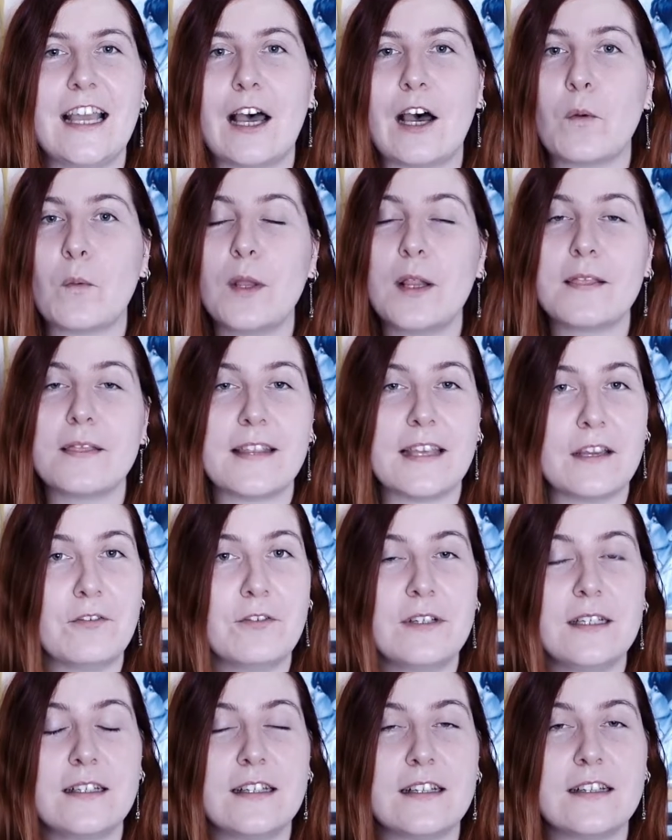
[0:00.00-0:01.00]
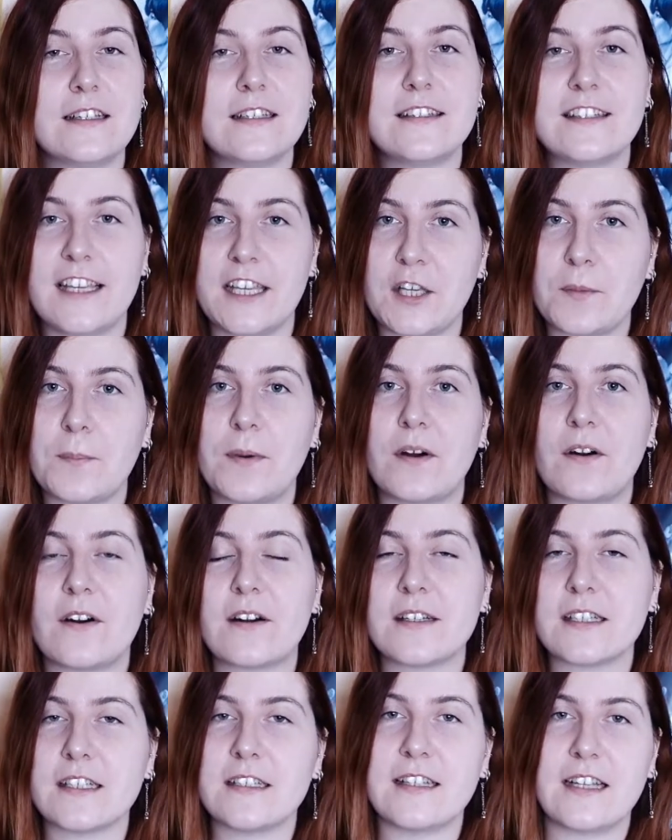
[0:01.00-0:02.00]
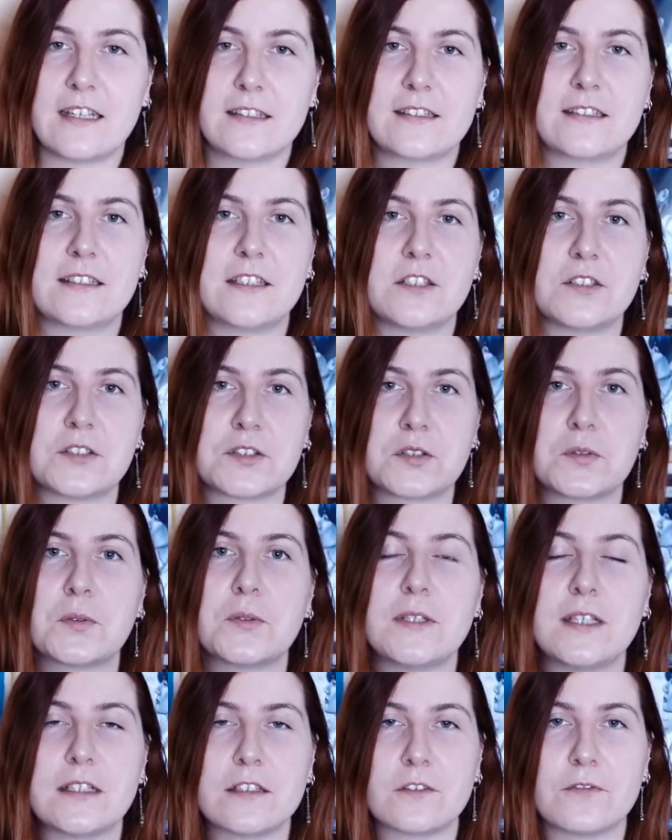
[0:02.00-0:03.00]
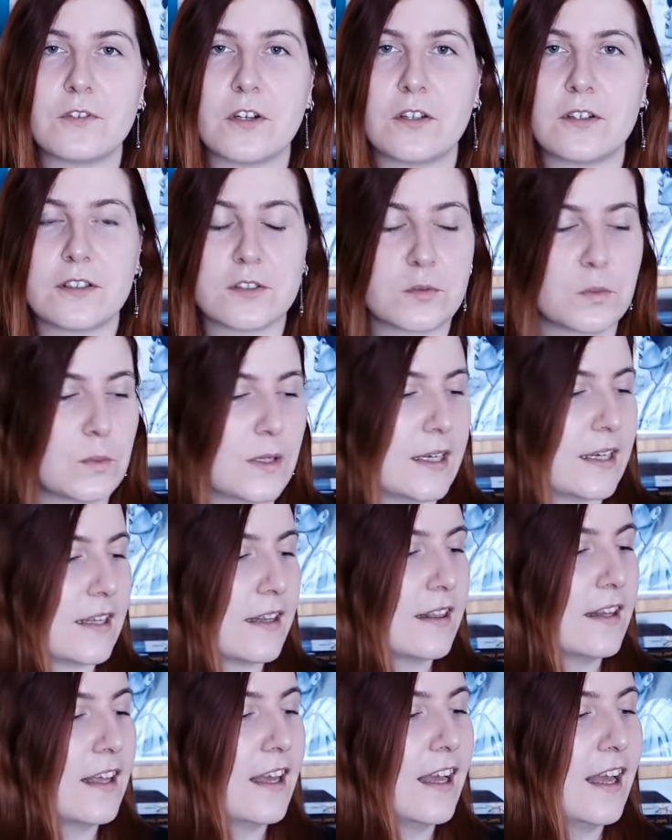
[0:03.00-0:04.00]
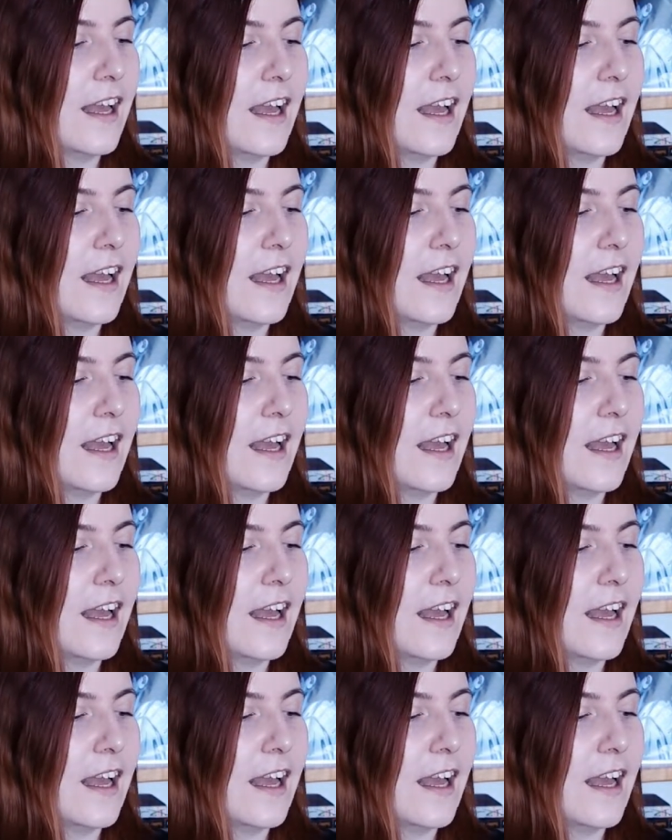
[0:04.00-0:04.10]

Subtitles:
I will definitely take part in next year's Koreadathon as well.